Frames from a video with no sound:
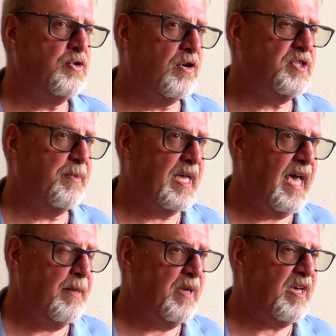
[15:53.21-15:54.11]
Georgia
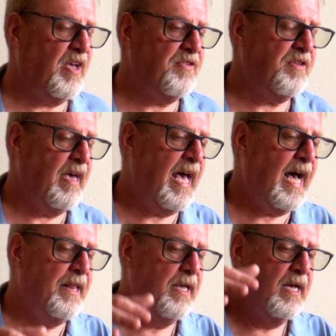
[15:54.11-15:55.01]
Brigade, because he
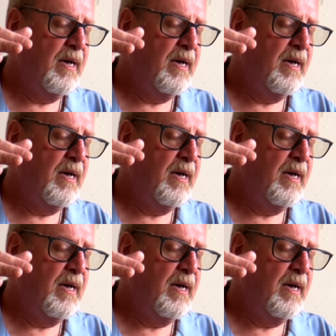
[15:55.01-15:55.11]
had